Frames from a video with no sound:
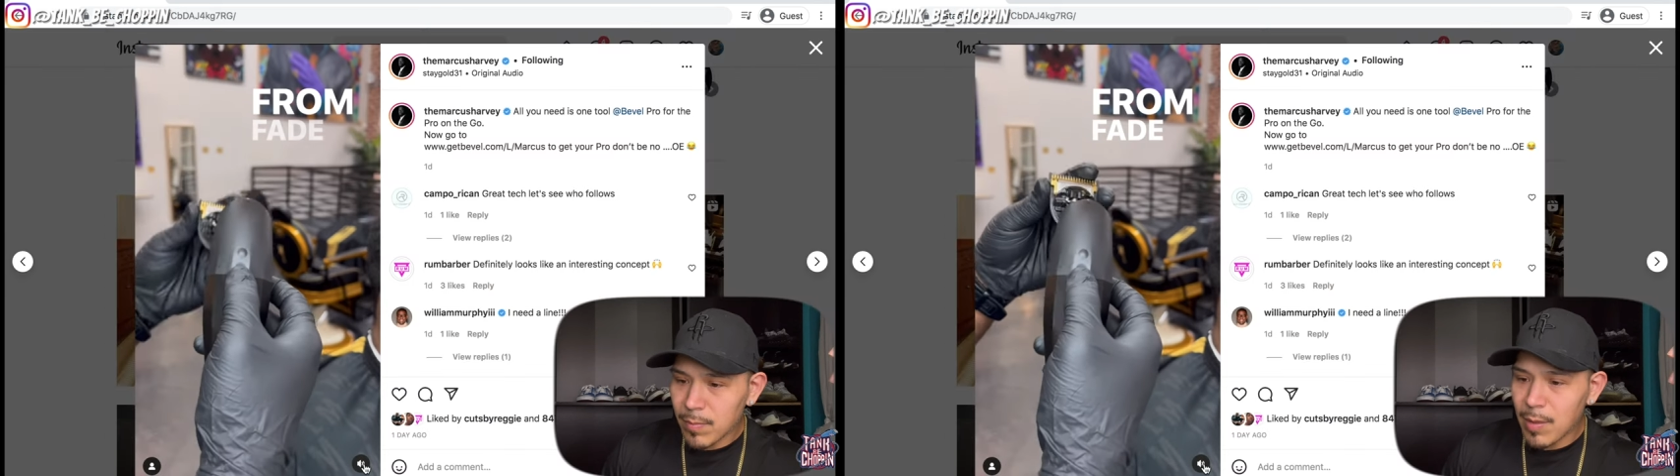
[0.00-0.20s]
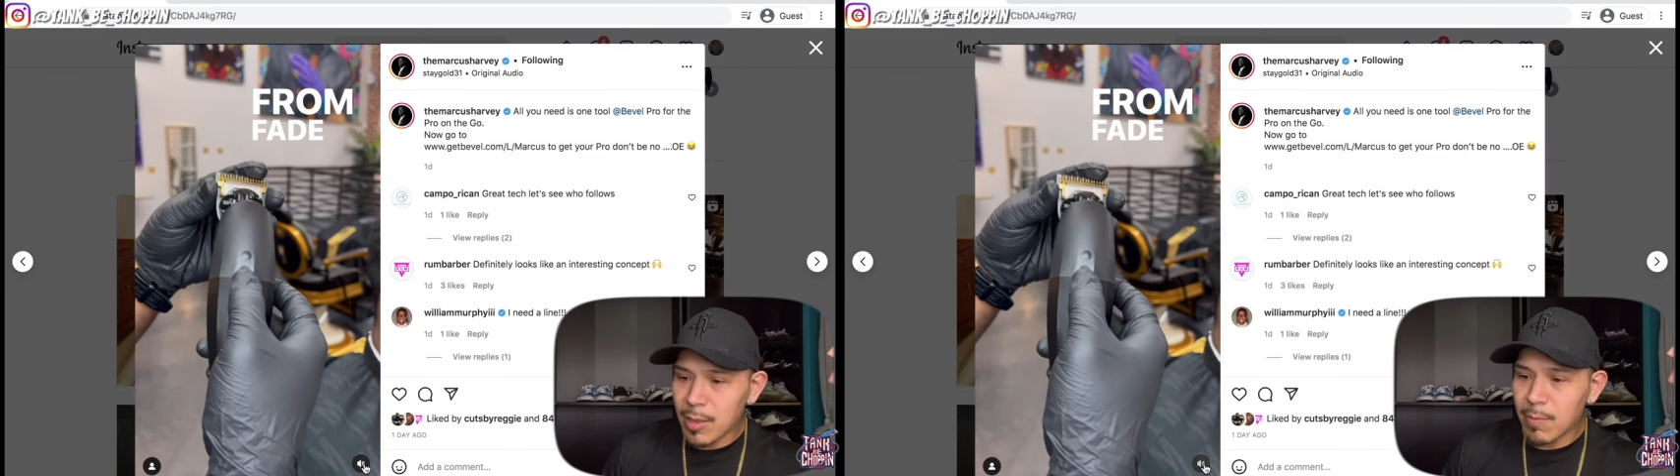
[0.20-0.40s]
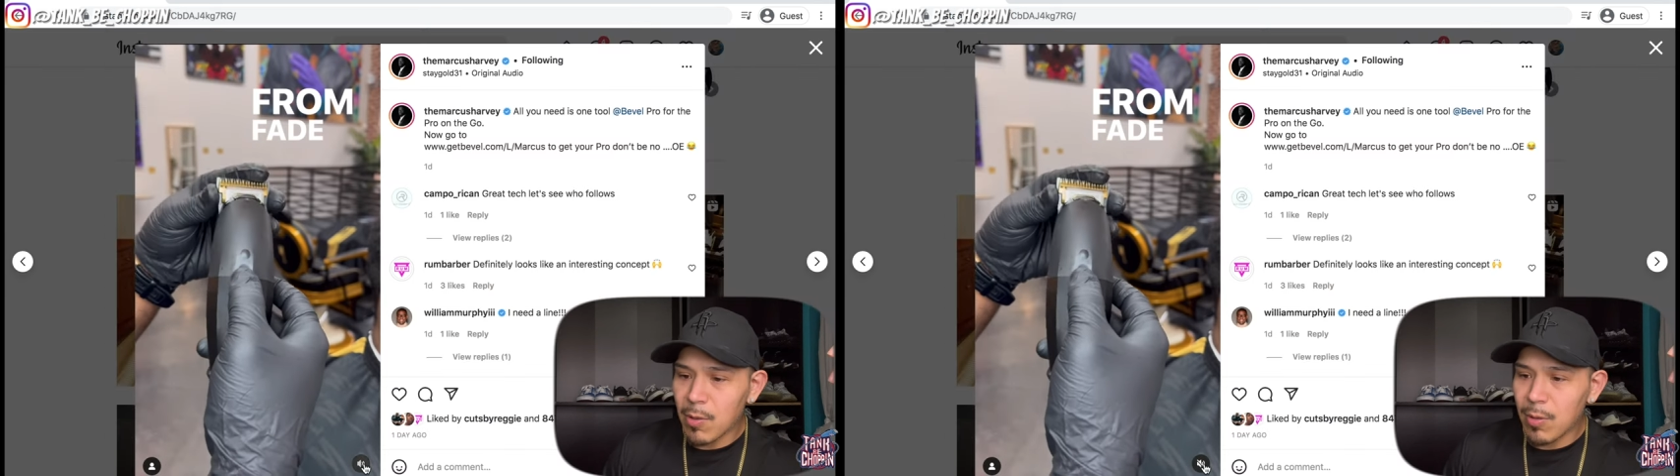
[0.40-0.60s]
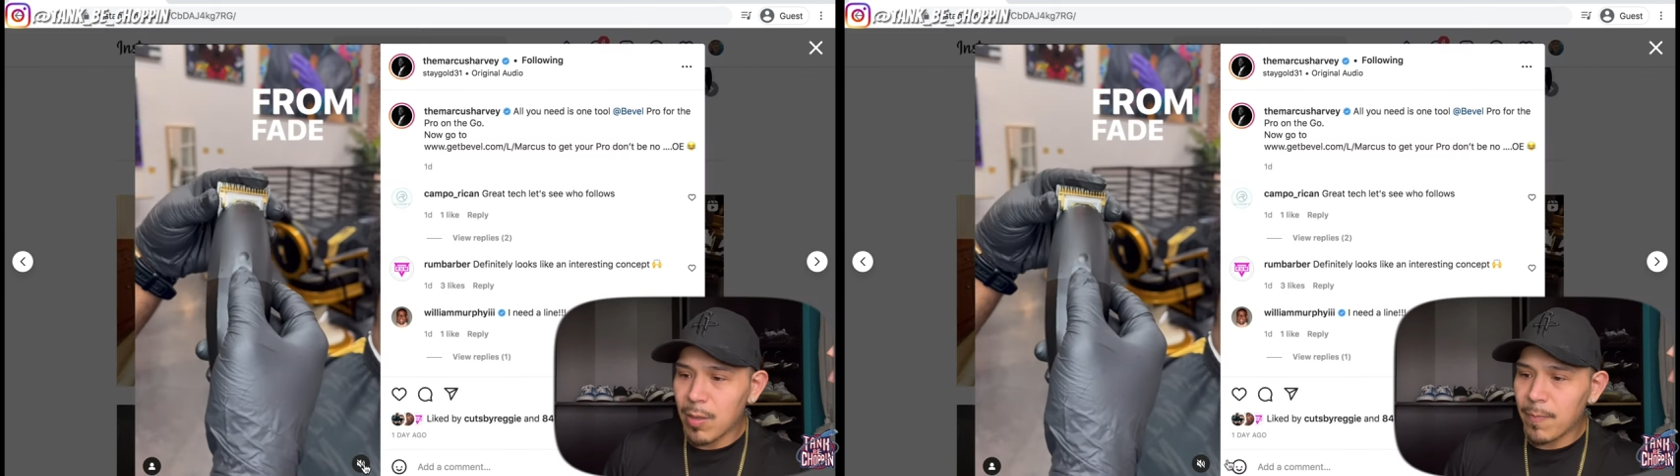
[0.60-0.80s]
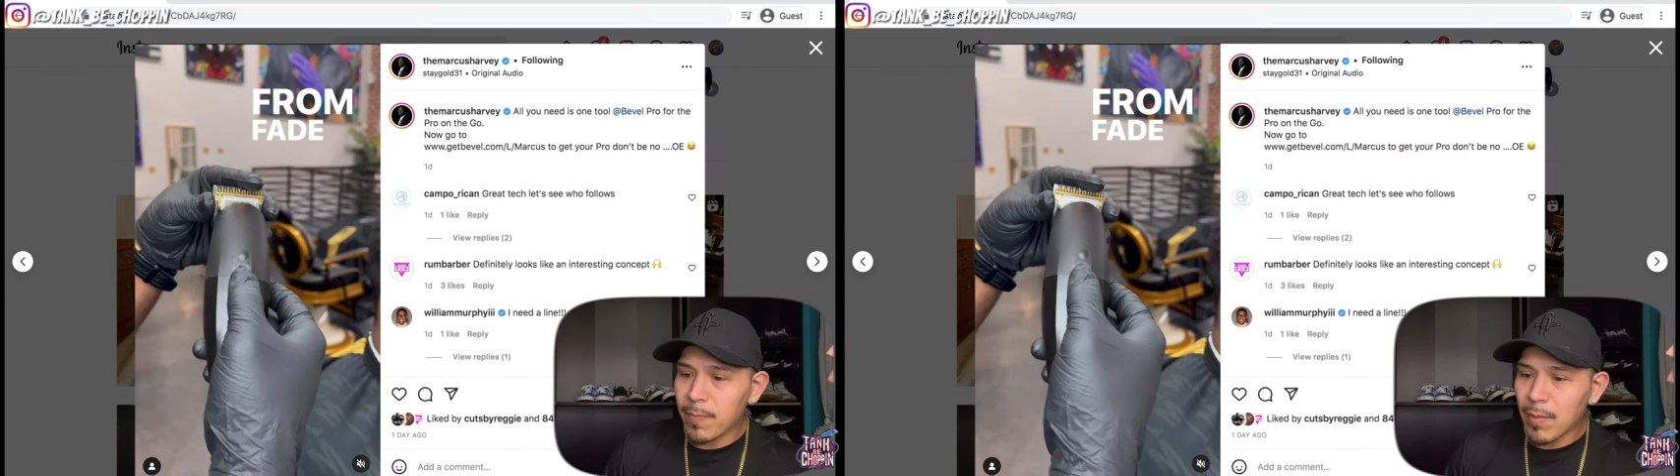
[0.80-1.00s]
Let's mute
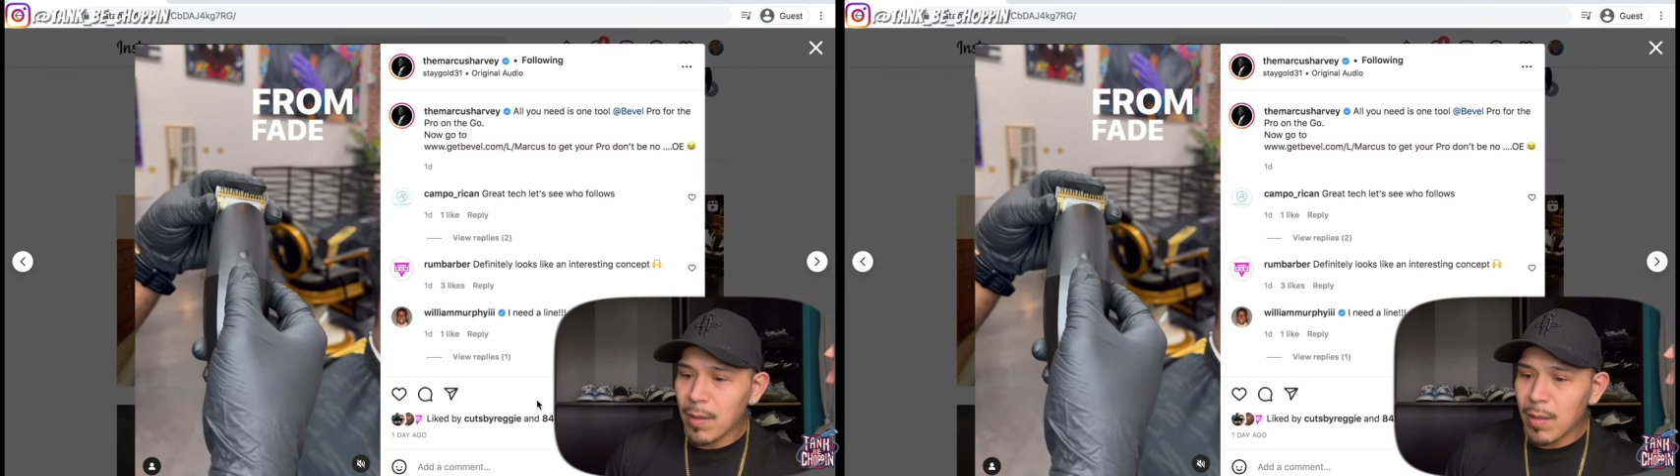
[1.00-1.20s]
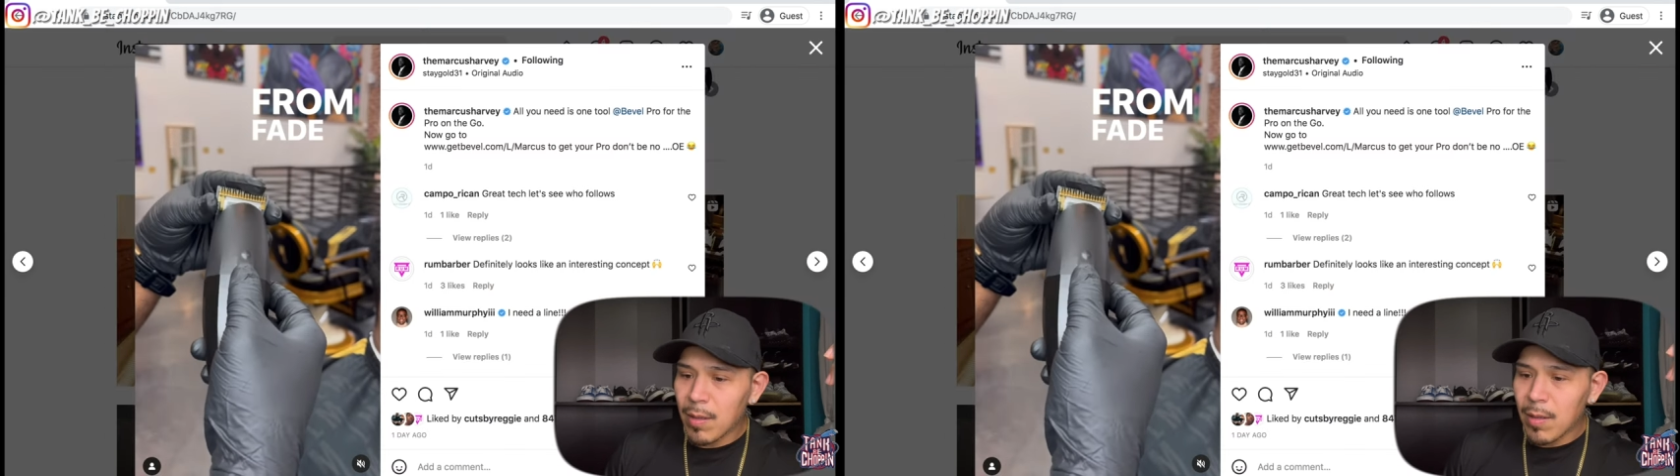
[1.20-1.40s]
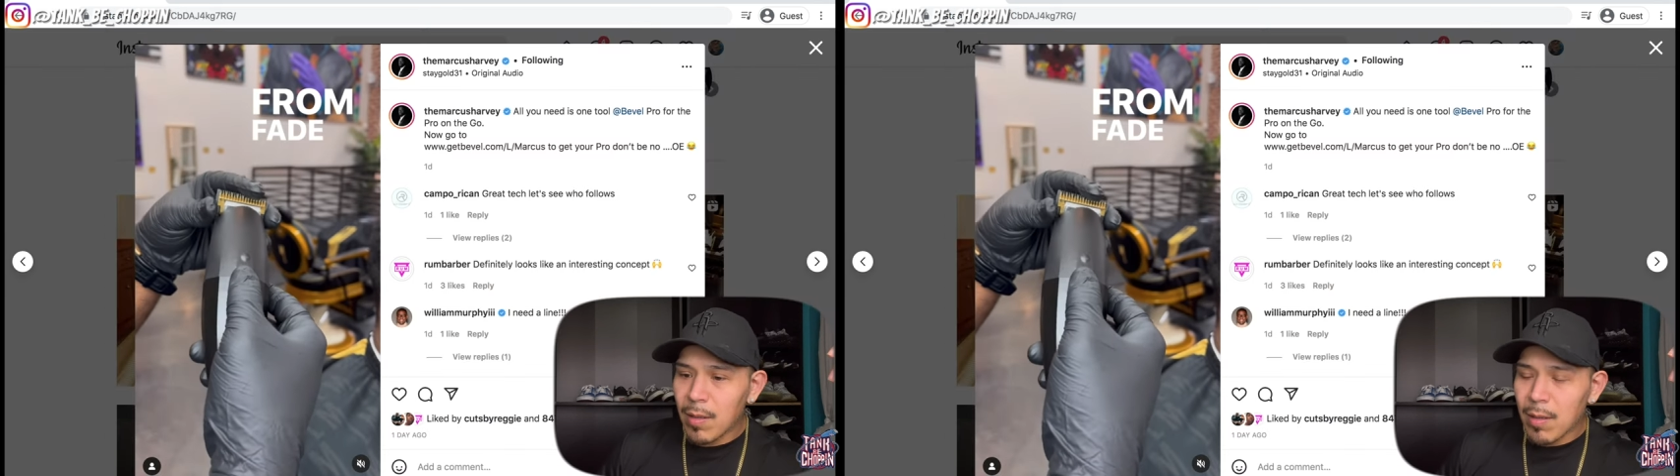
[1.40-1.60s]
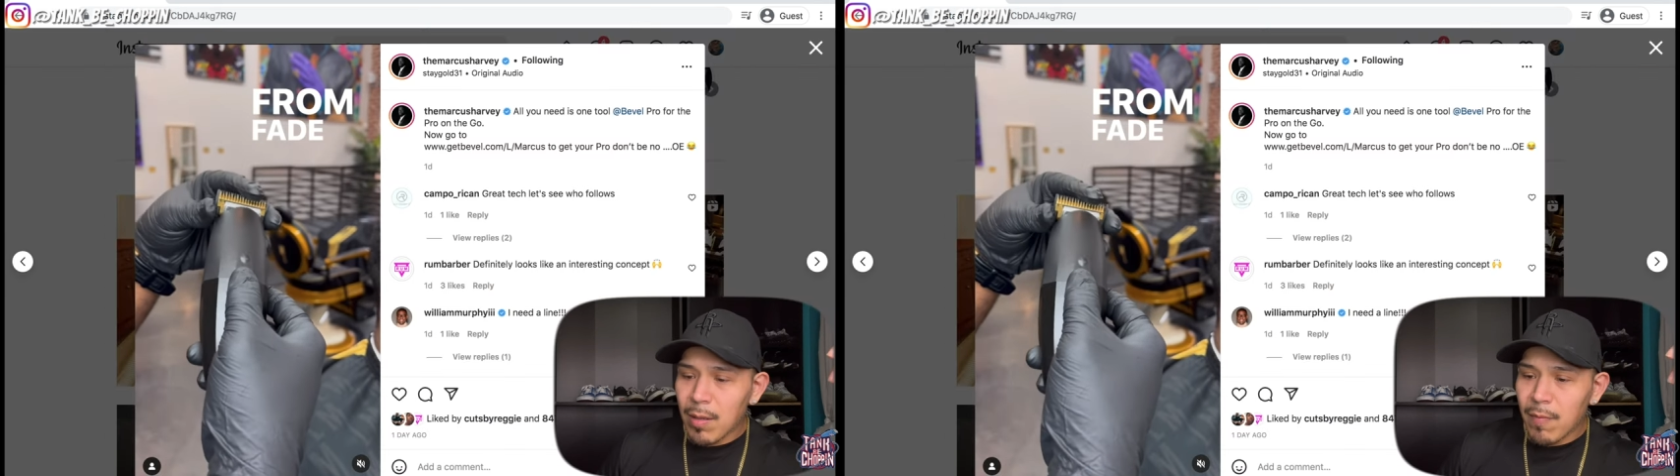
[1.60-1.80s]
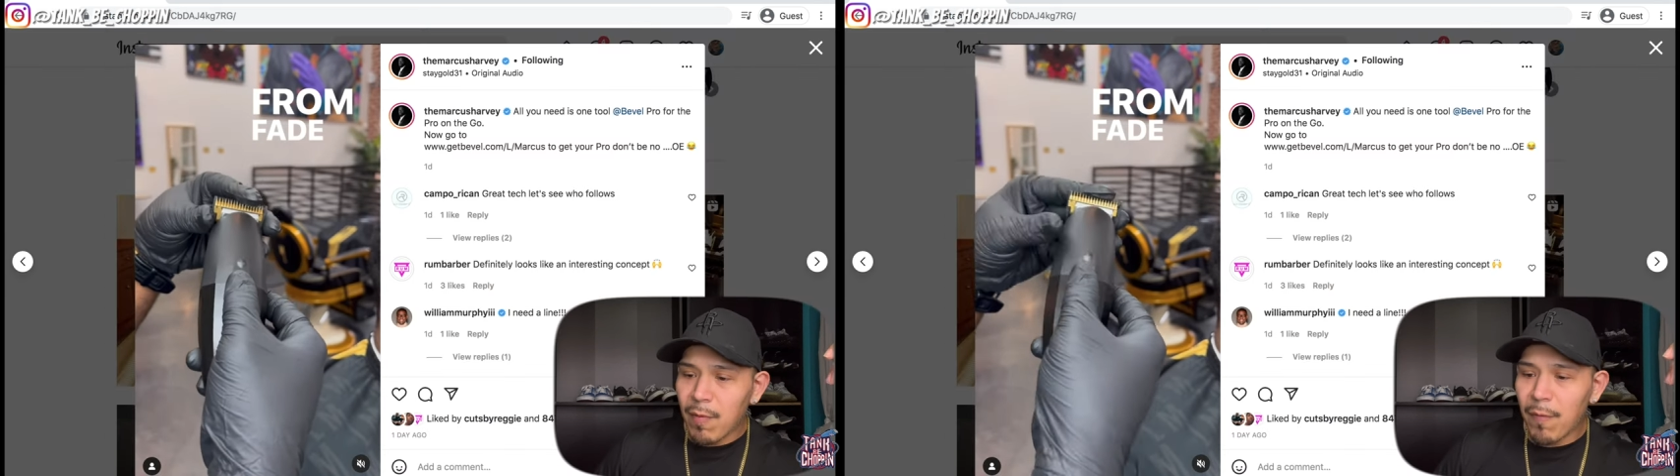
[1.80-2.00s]
it.
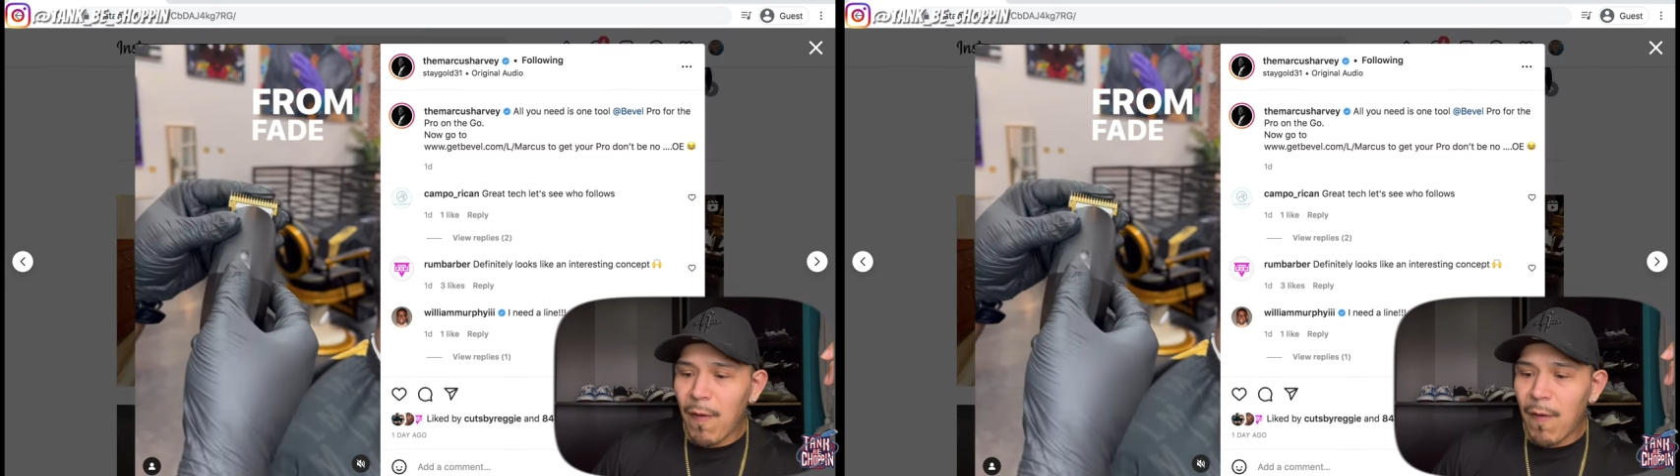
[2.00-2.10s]
From